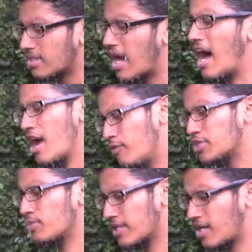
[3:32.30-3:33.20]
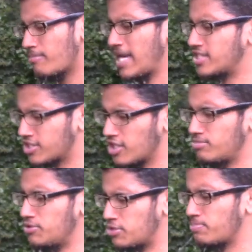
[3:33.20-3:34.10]
I always wondered how Magikarp
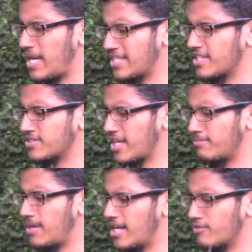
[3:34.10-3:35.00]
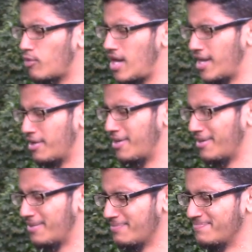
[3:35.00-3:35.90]
do Splash outside a body of water.
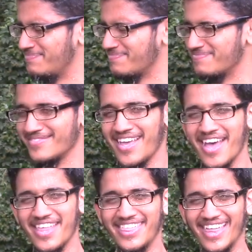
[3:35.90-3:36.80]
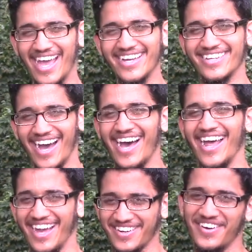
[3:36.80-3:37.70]
Thank God
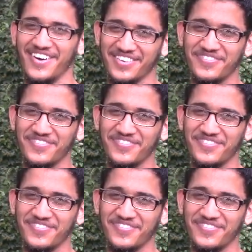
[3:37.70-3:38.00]
I caught a